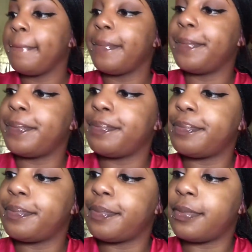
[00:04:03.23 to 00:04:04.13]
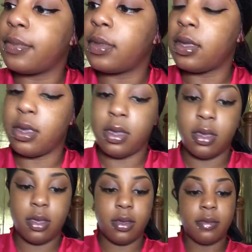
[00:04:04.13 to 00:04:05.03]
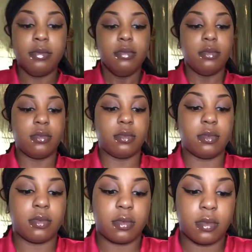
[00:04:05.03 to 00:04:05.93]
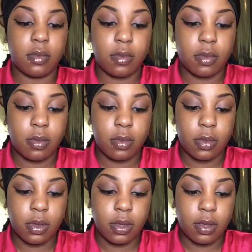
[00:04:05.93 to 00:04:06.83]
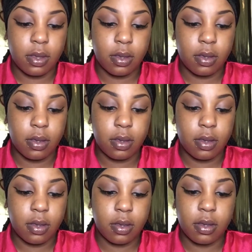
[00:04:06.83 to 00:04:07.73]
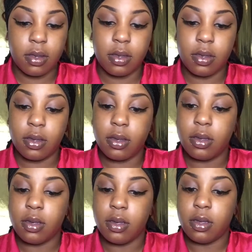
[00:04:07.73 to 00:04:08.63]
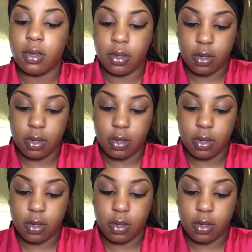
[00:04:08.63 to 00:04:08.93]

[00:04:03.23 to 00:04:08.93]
No one is speaking in this clip.